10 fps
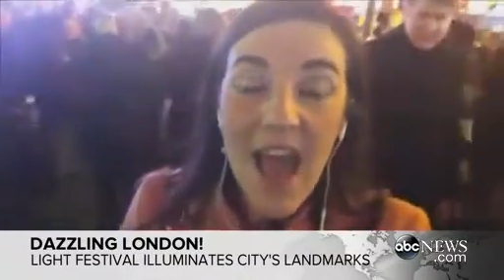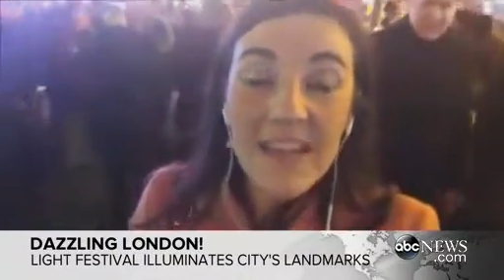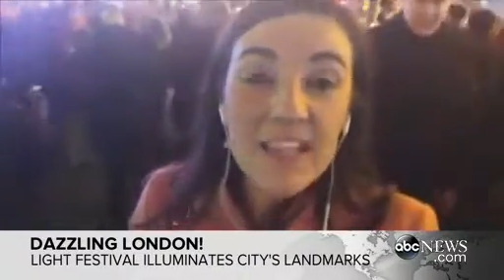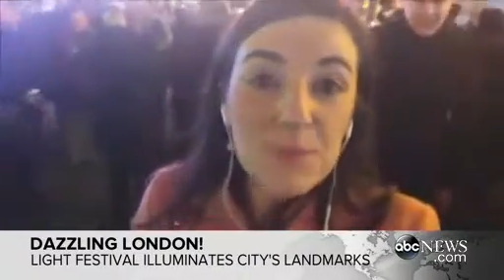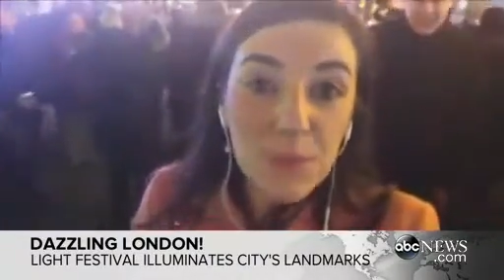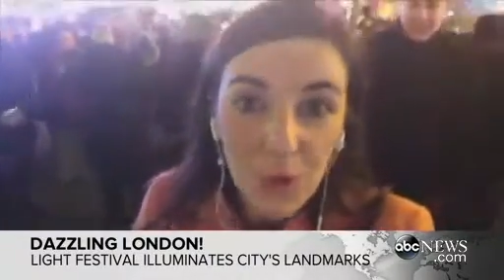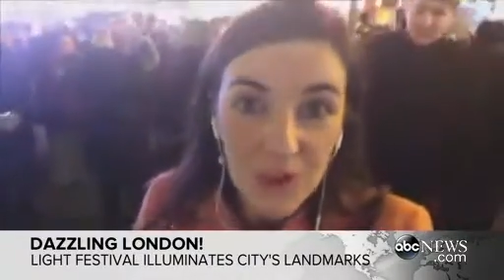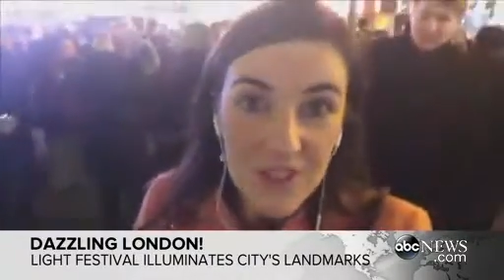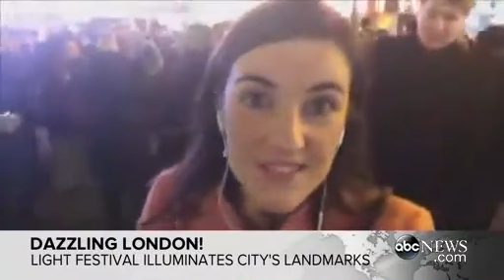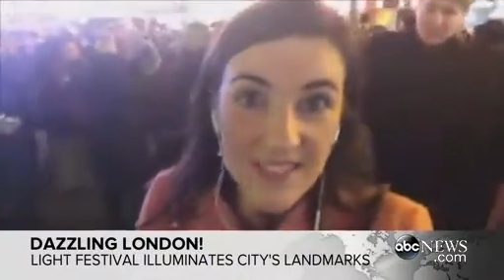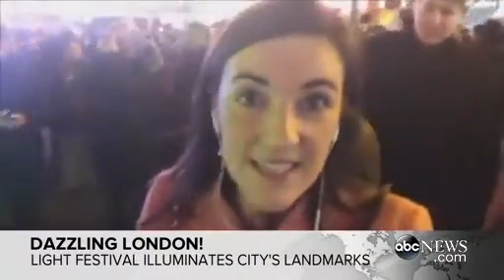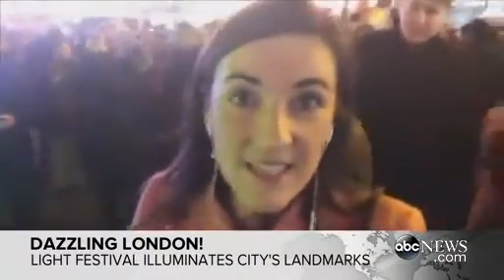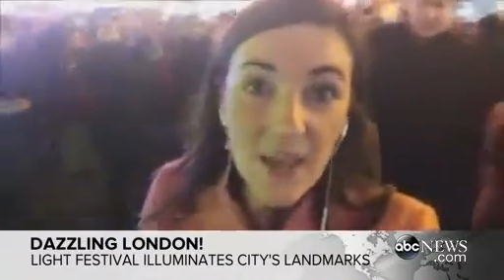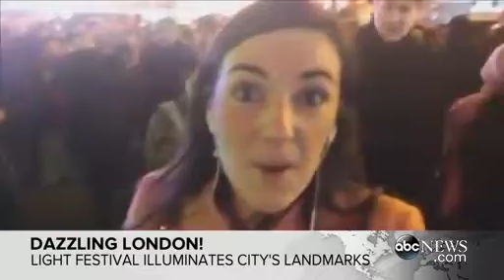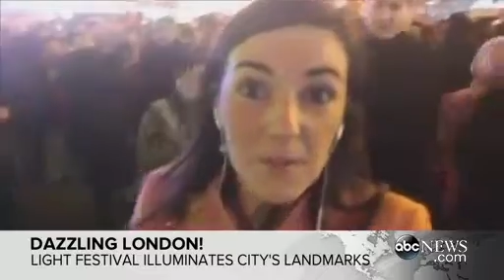and explore the
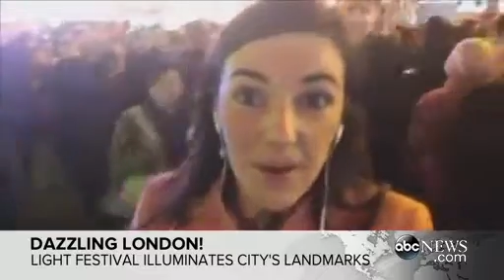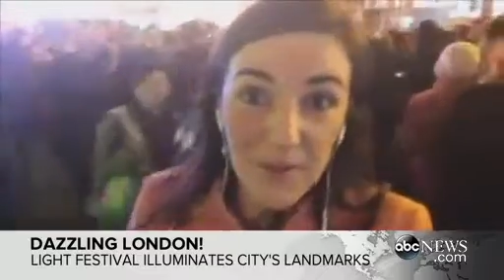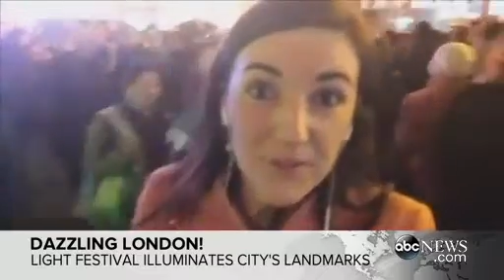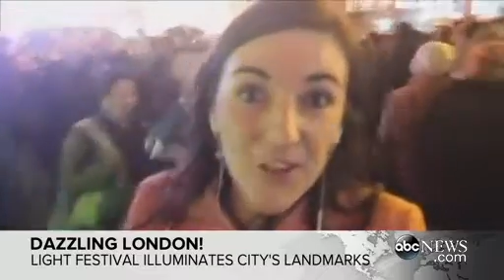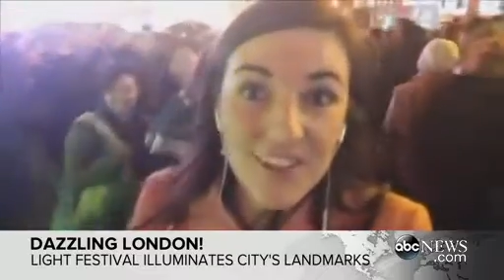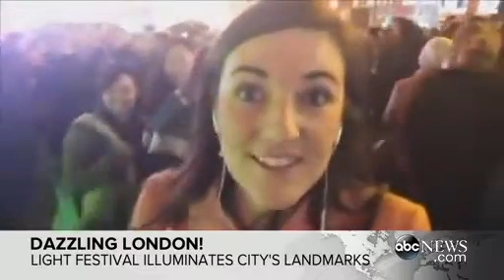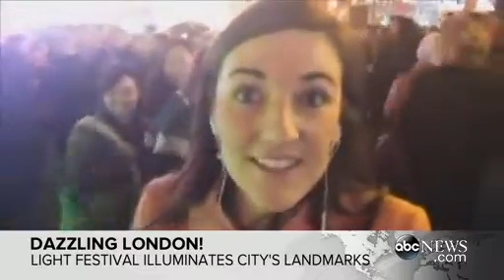city by foot.